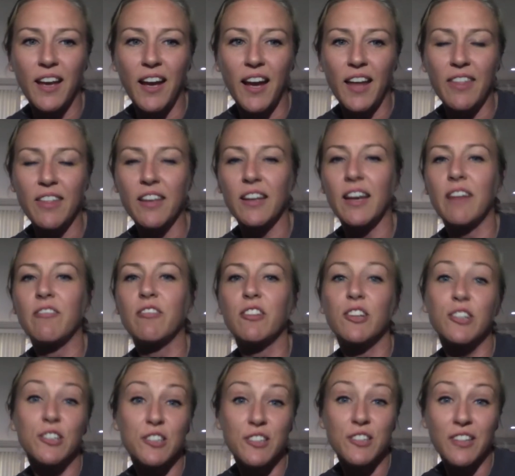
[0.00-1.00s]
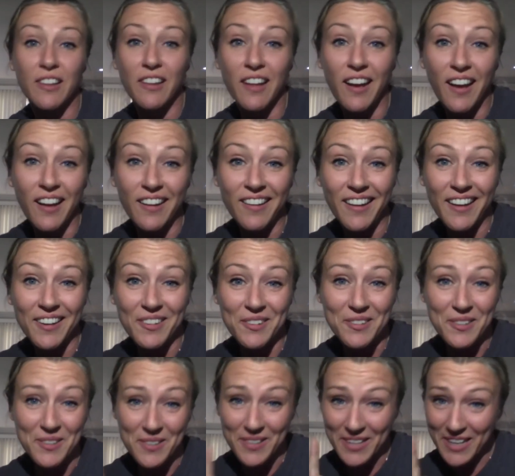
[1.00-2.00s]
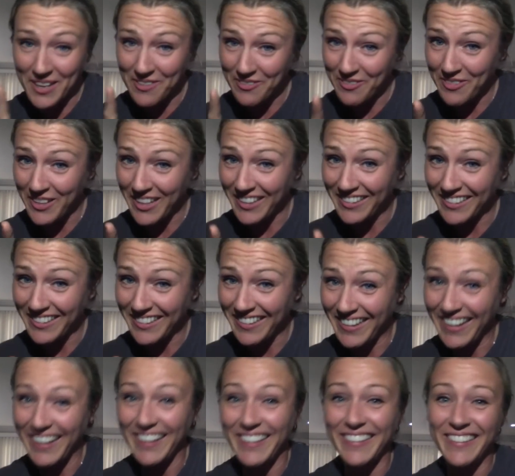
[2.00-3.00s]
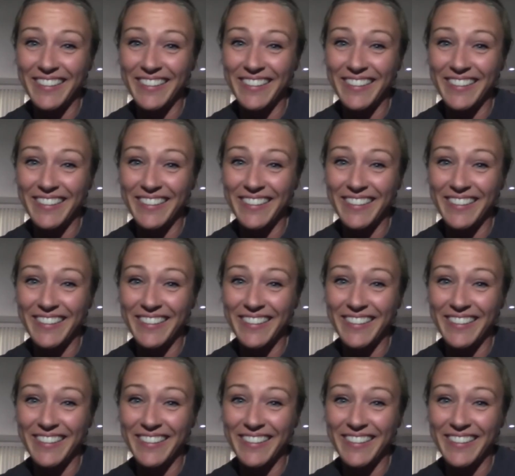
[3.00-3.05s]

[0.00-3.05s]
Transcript: I think I've learned a lot. I don't know that I've failed a lot.